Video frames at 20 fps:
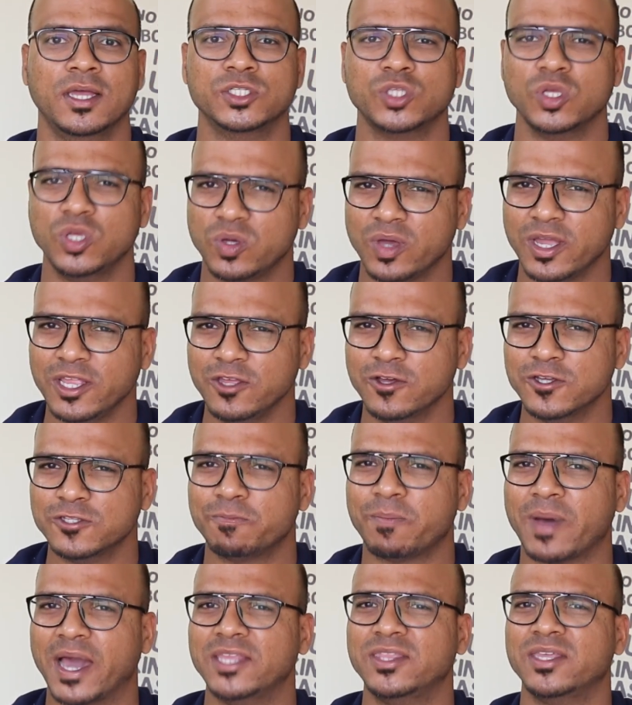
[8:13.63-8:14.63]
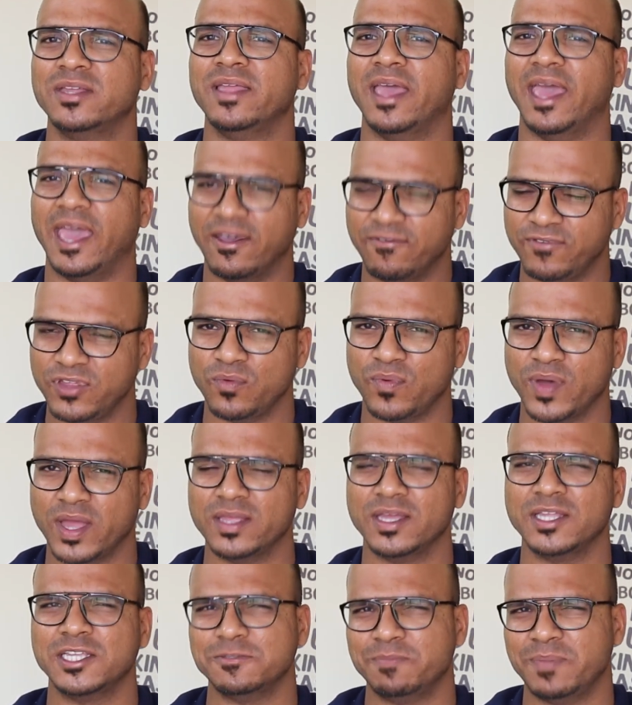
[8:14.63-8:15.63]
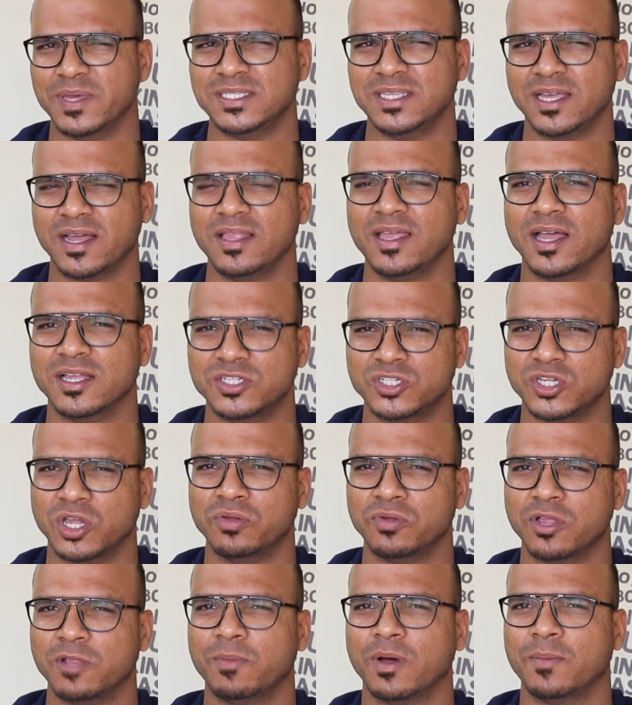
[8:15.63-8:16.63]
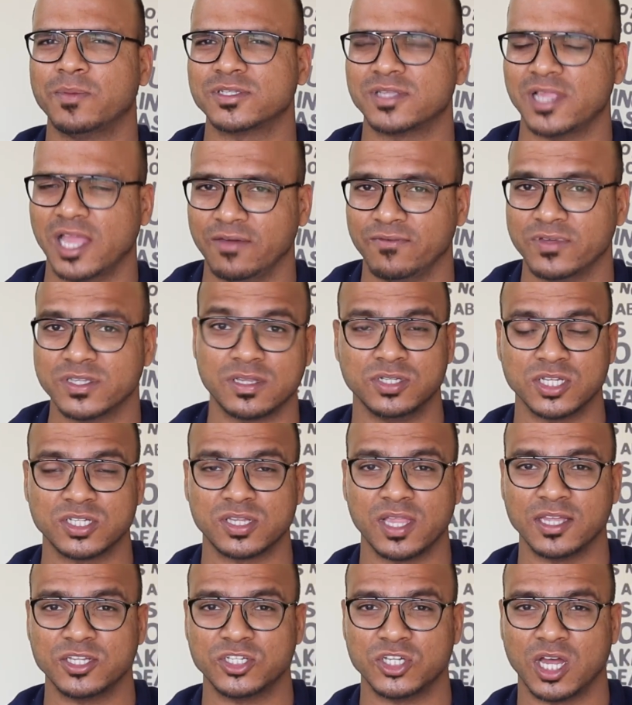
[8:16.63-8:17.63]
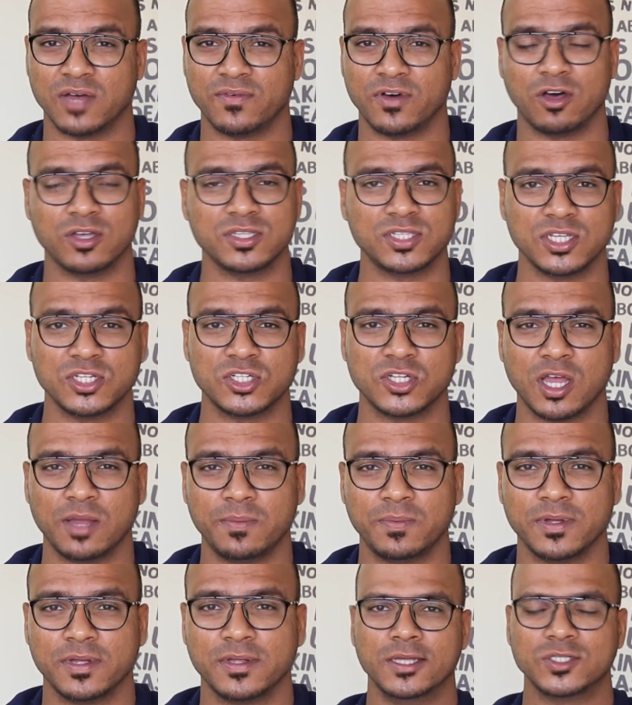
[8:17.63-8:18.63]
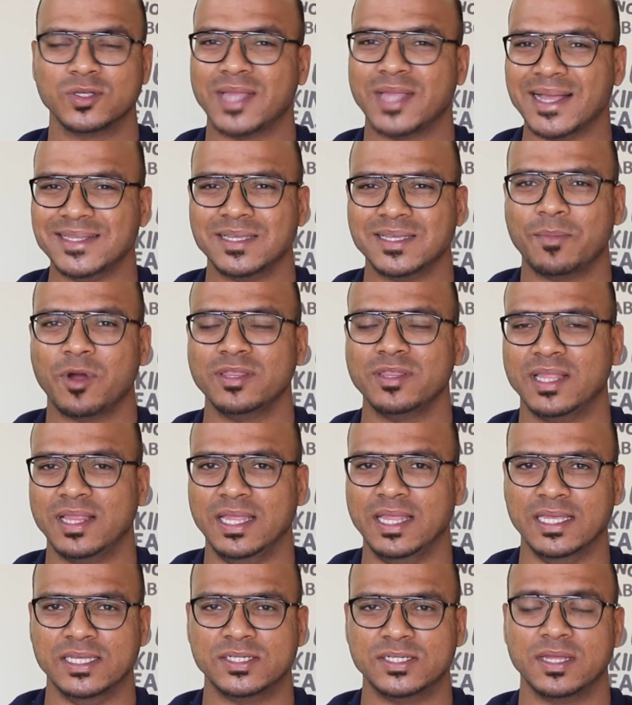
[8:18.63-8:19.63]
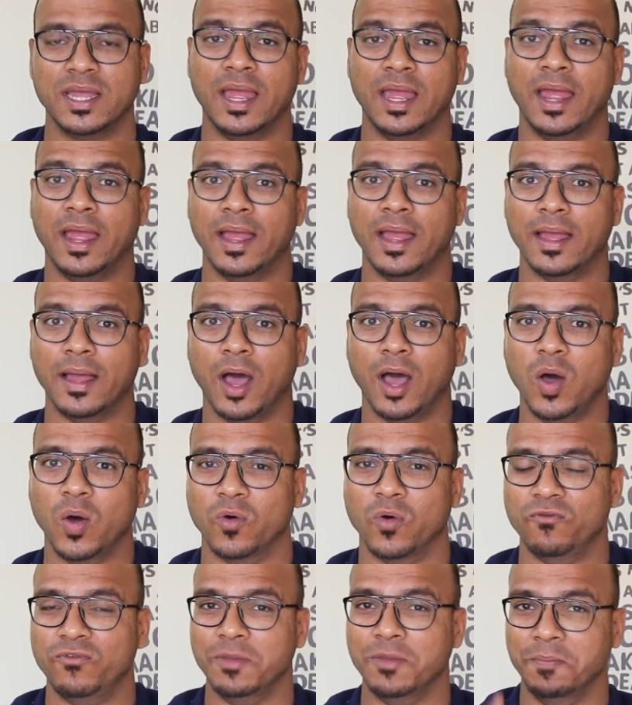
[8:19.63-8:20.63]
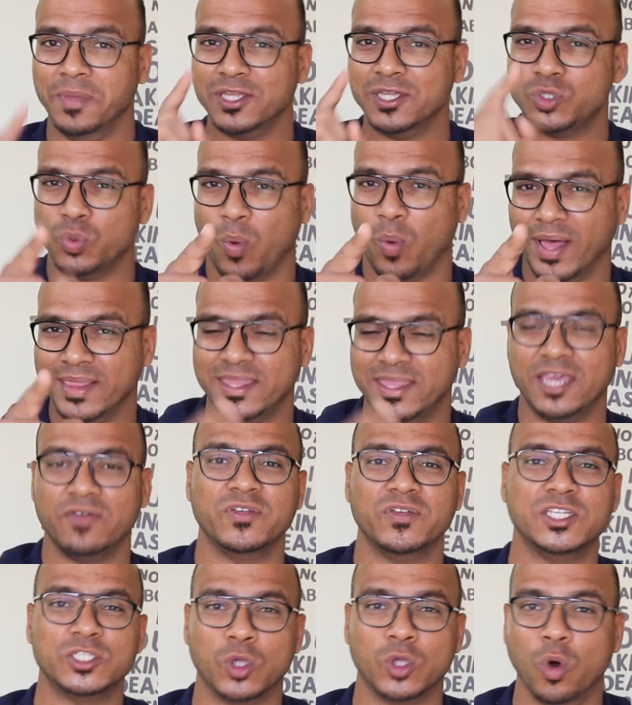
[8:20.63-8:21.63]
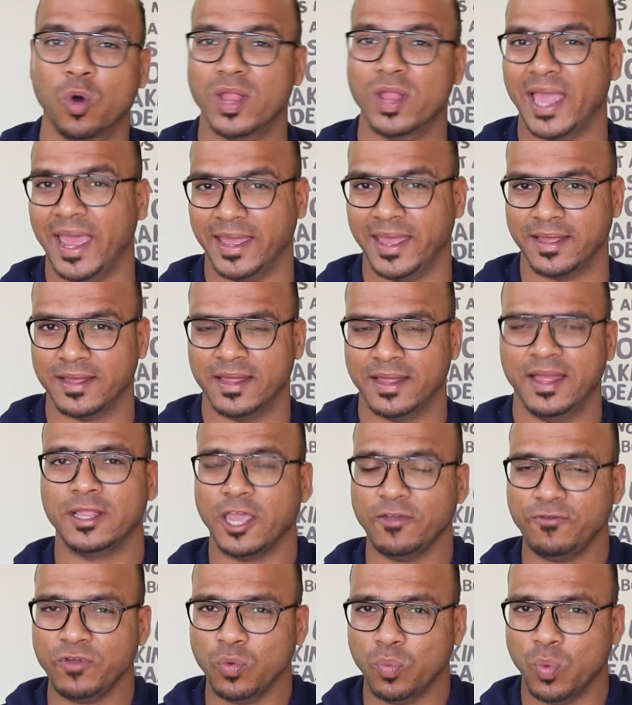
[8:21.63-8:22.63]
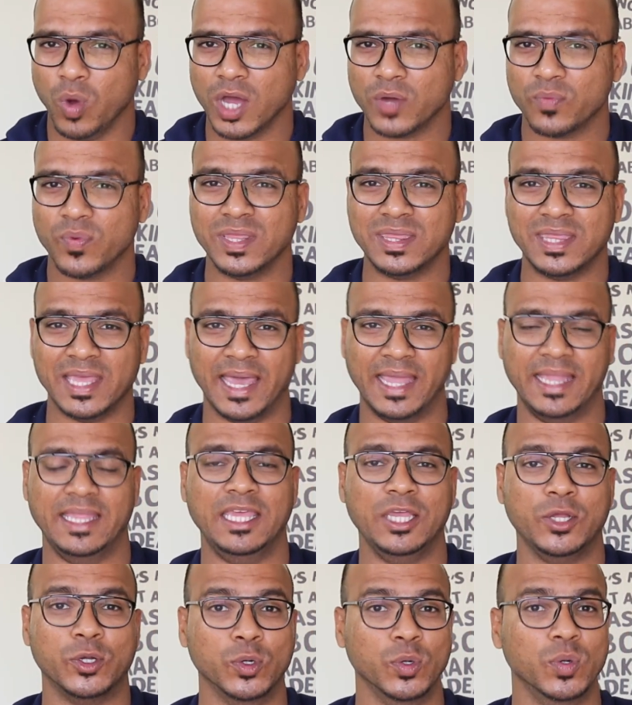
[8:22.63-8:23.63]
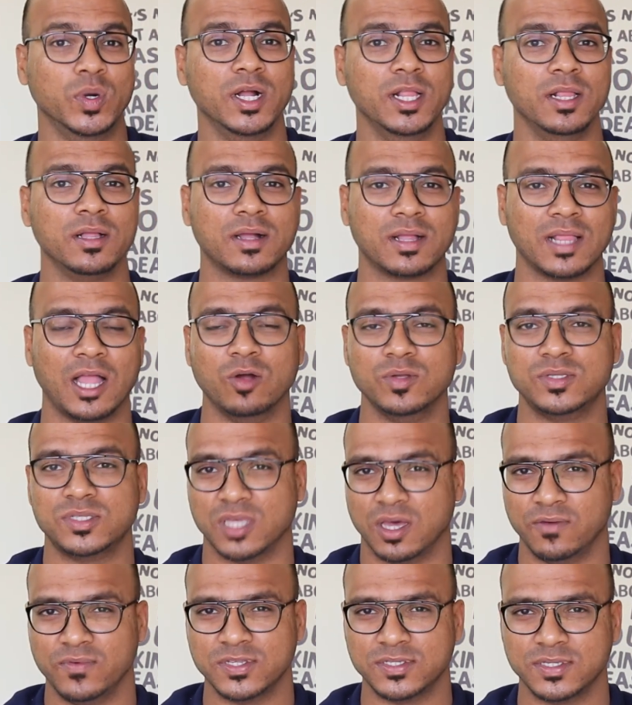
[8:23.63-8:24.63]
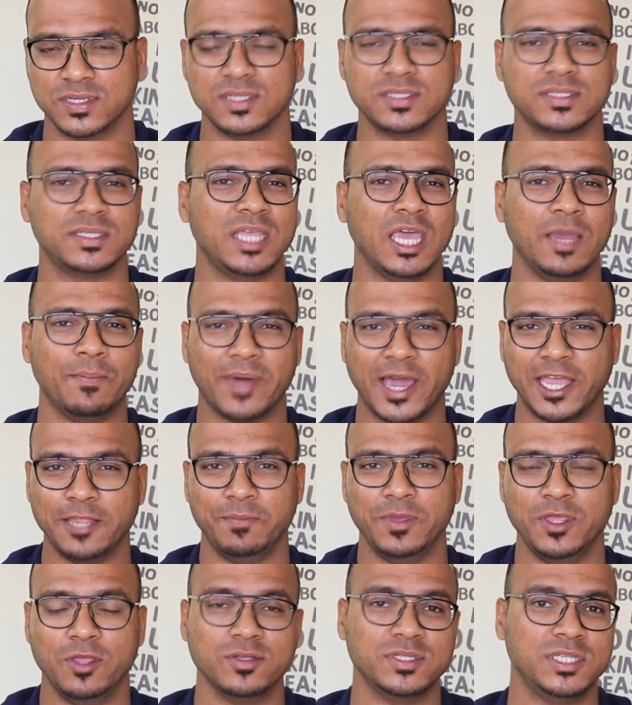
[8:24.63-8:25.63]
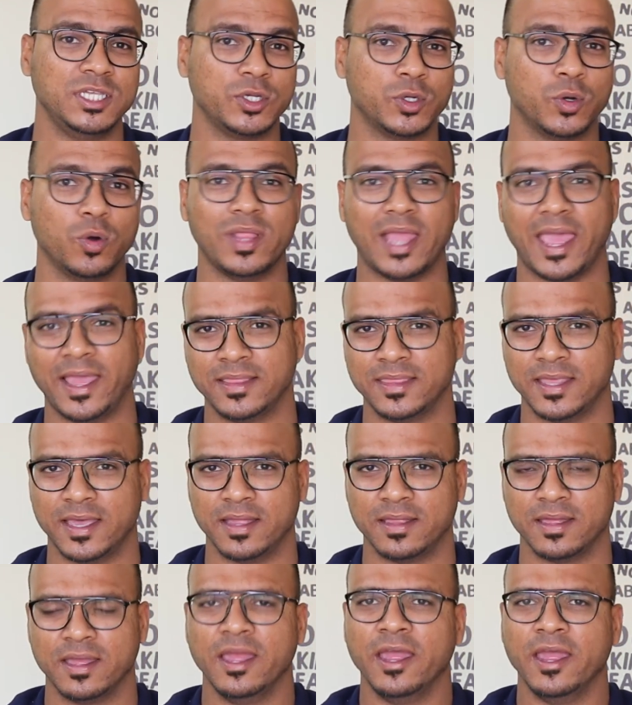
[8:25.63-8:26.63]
So you can use Python everywhere. It is basically a general purpose language just like Java or C Sharp. So that's about the least. Oh, we missed one thing which is Golang. Now if you work with any Google Cloud services, they might be using Golang there.